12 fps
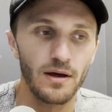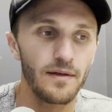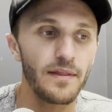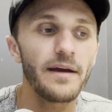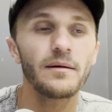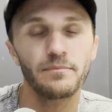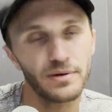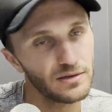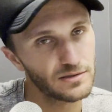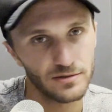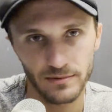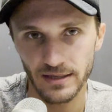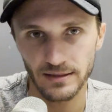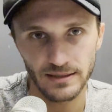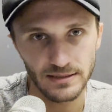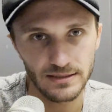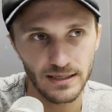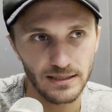they are built around
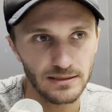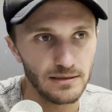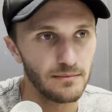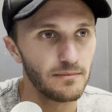these things.